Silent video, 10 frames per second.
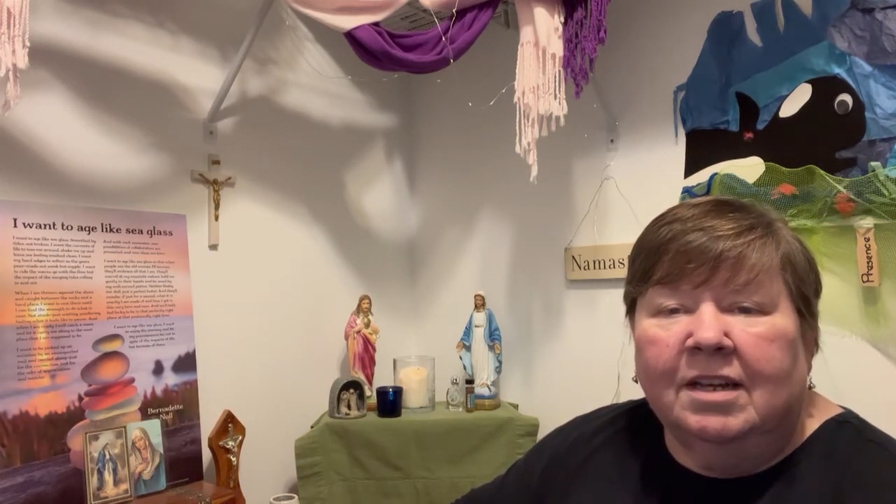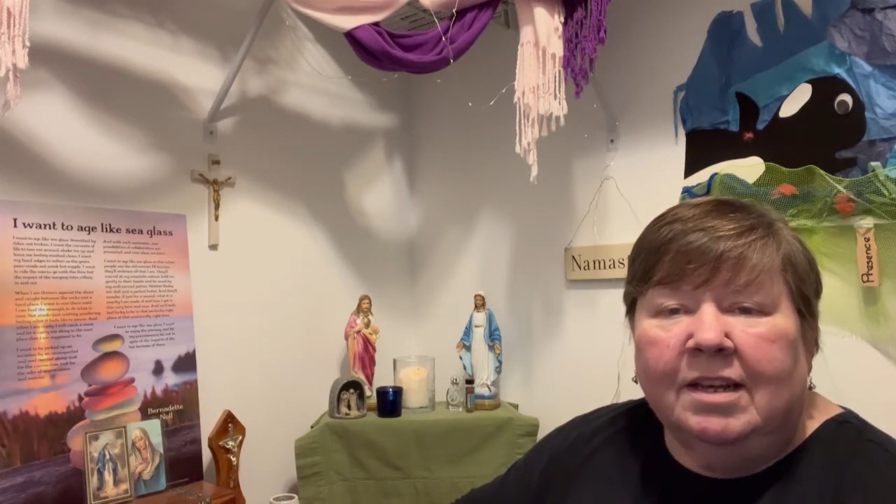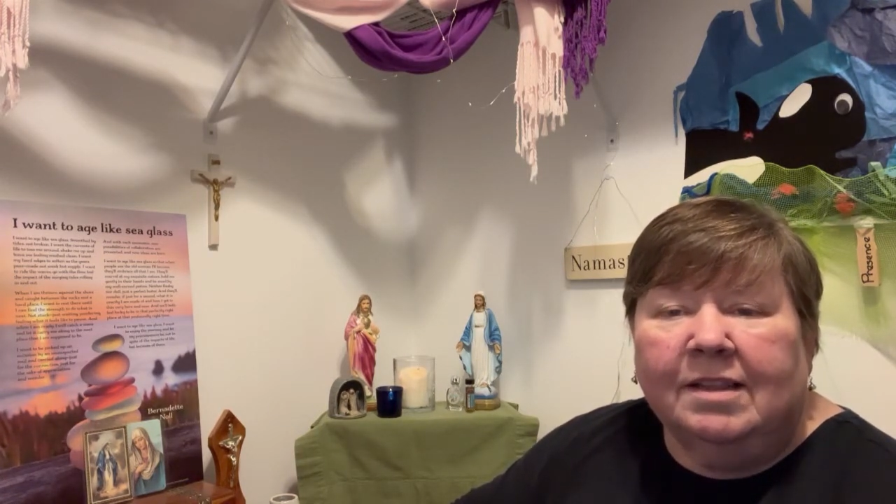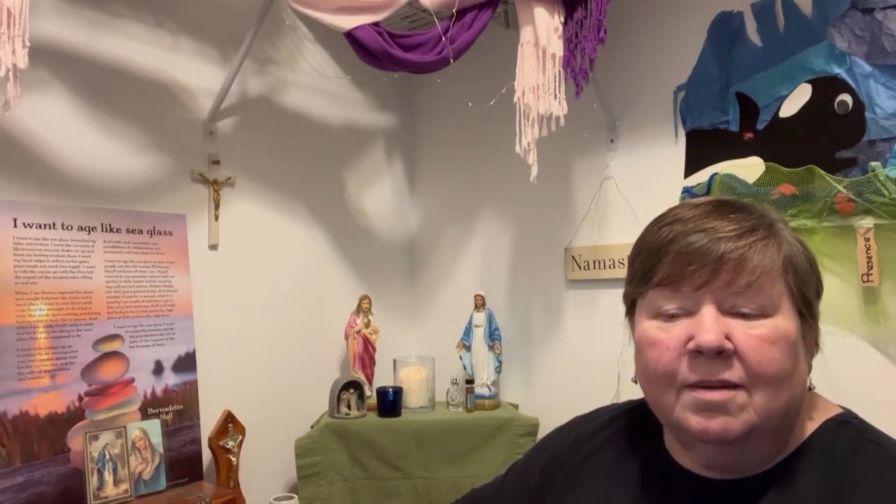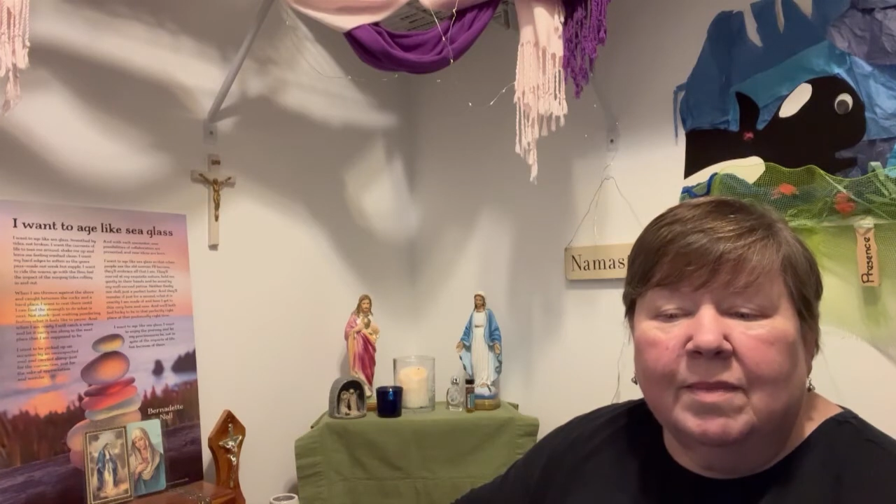
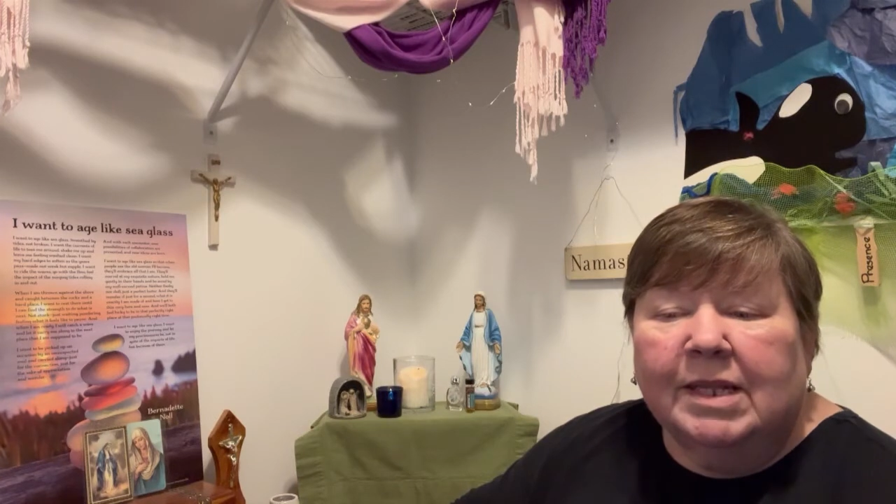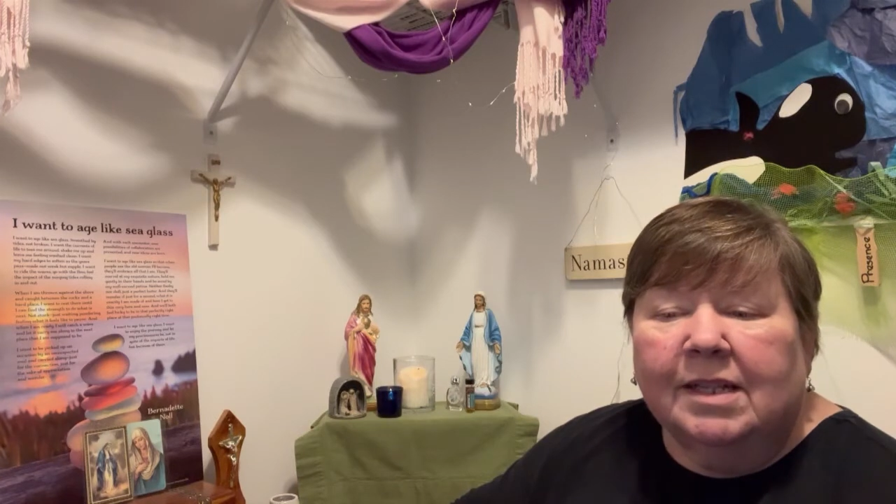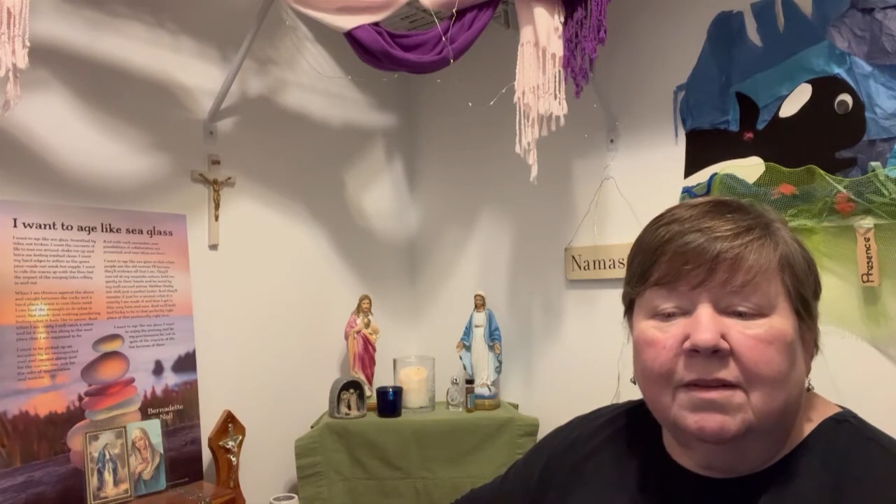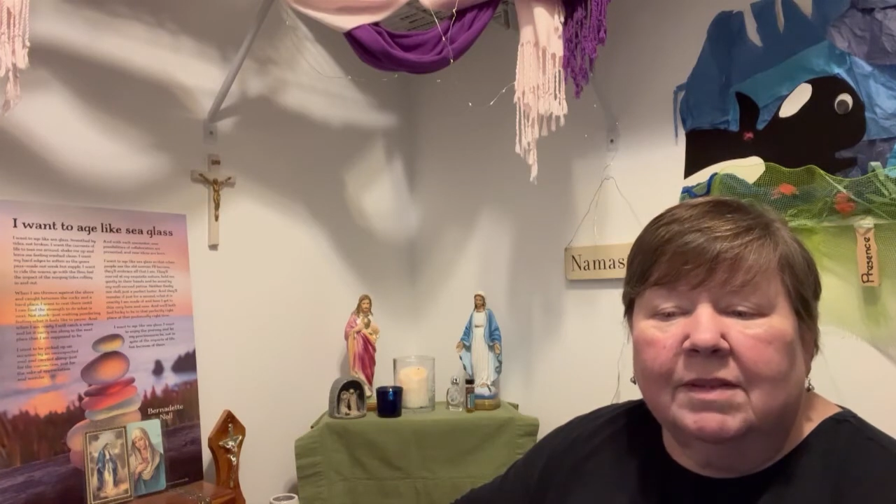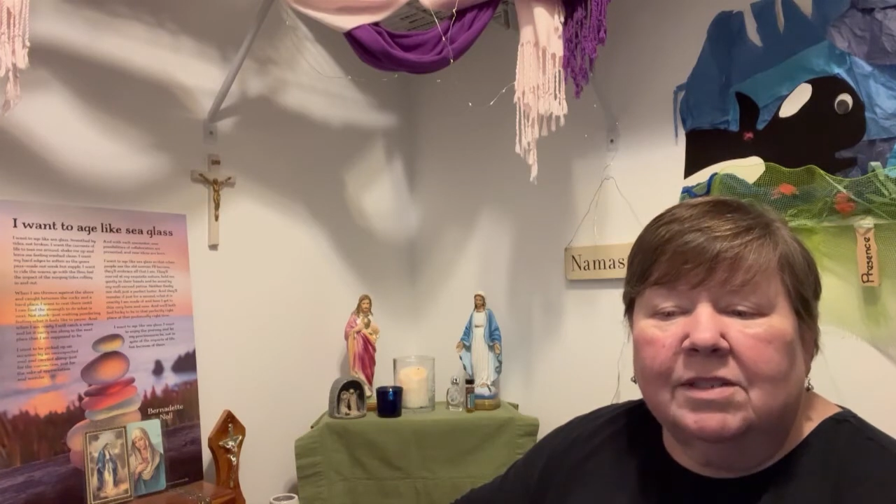in the middle
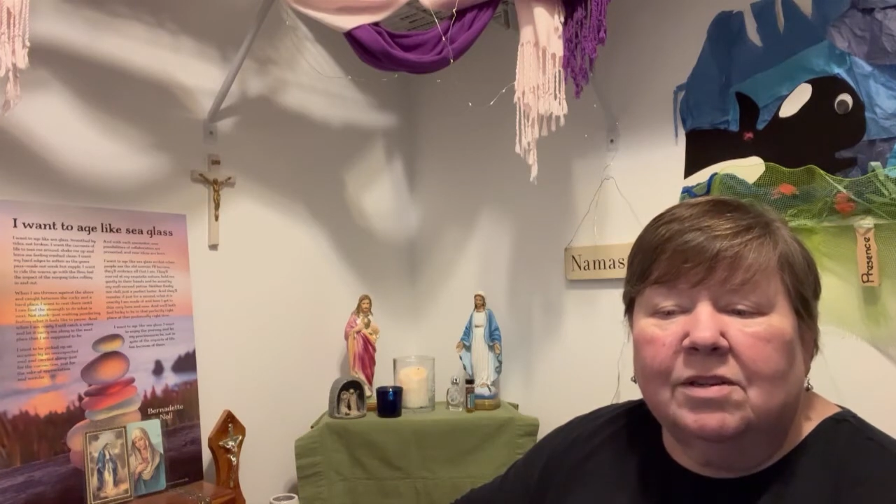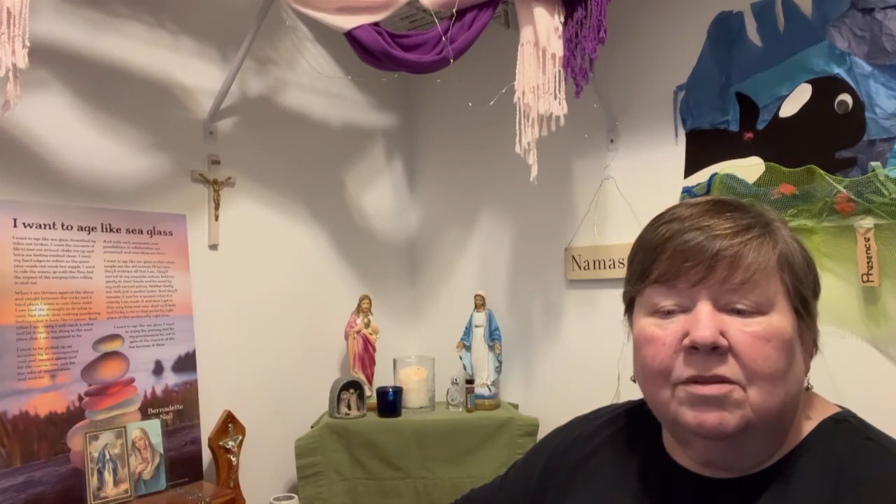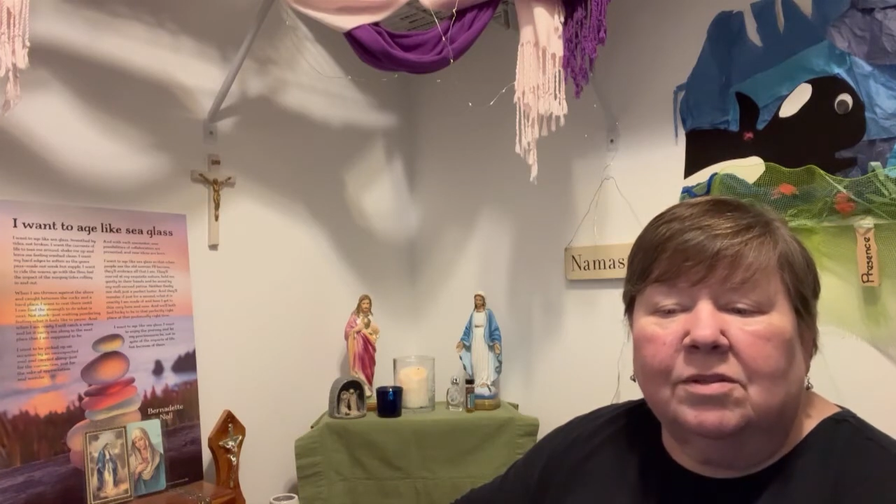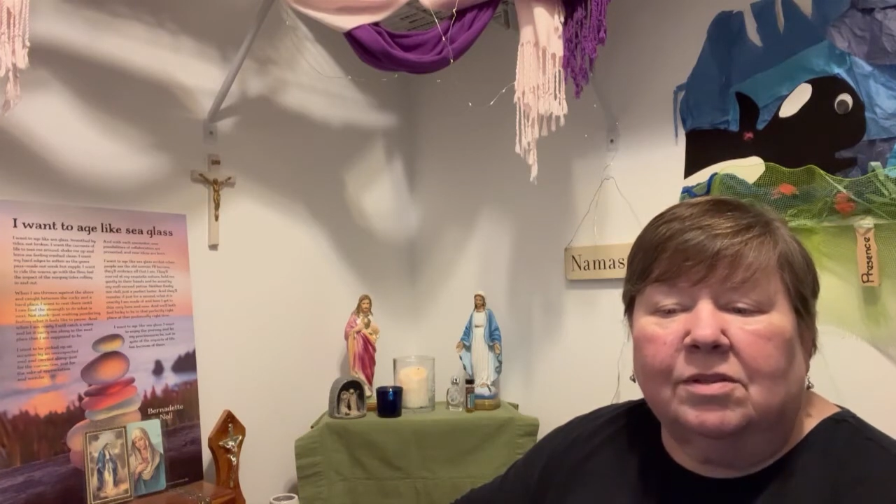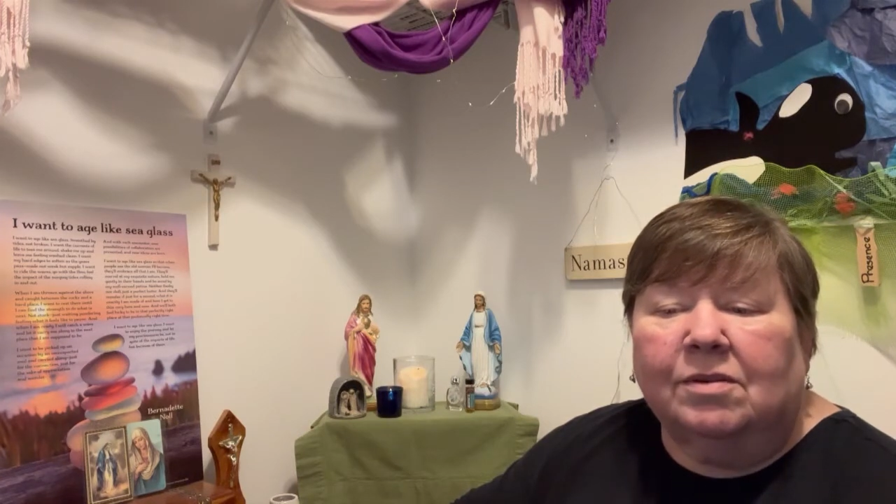of a
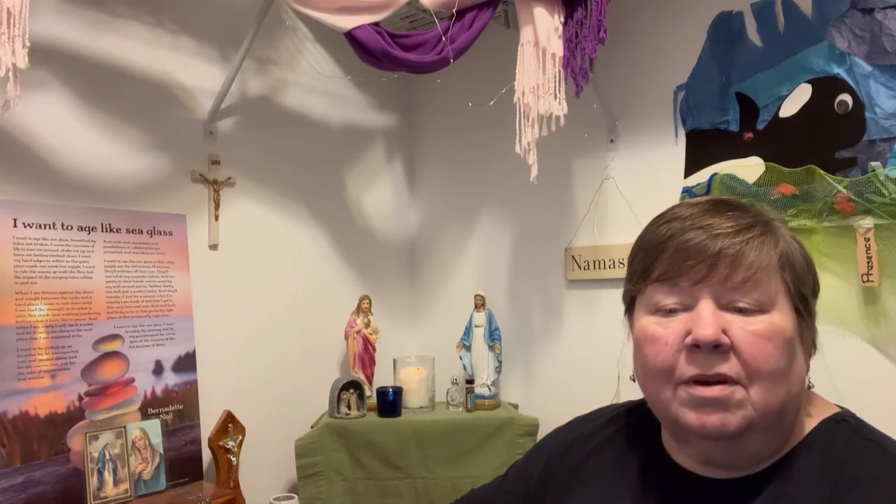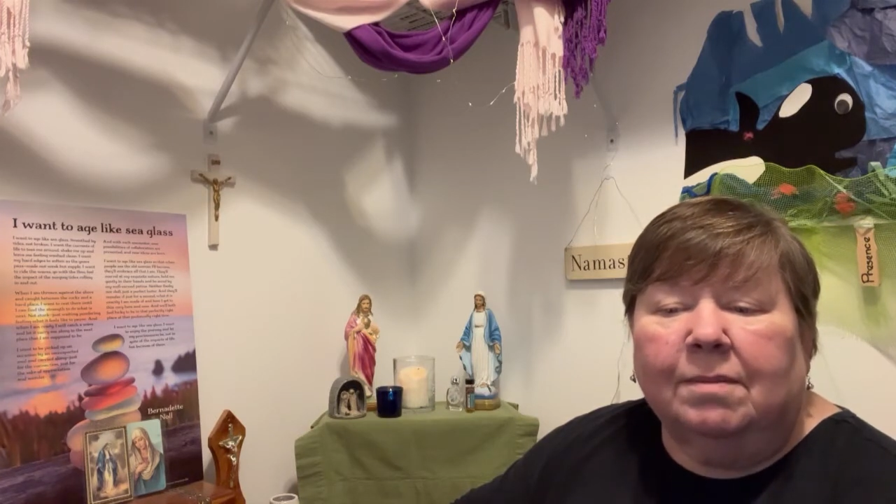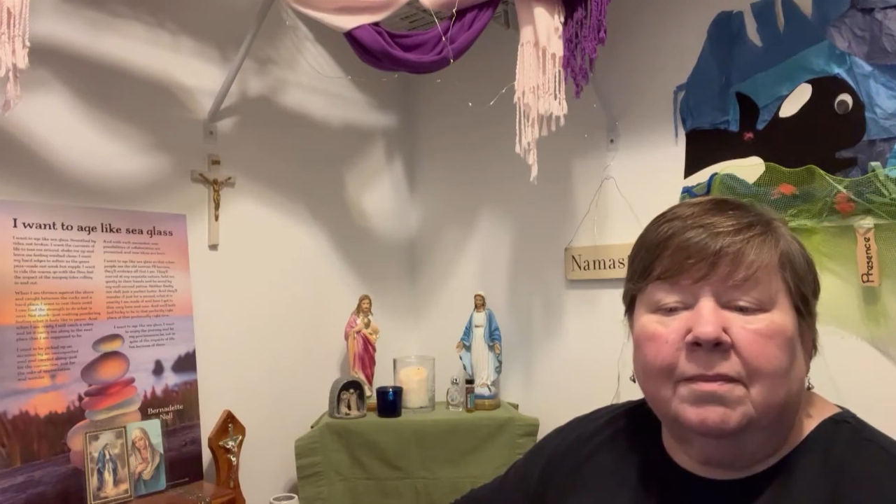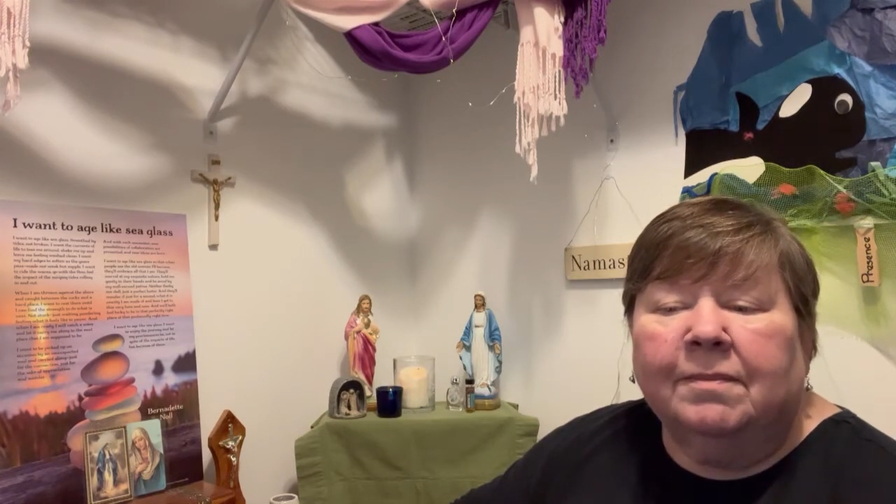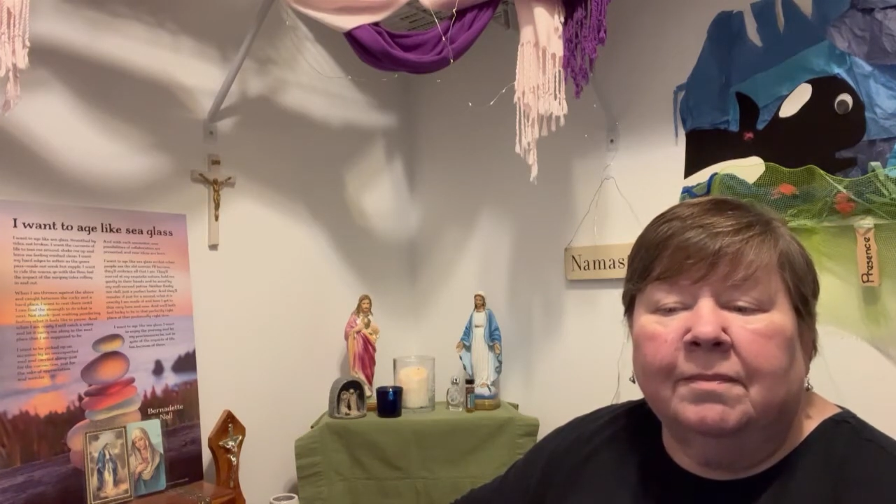snowstorm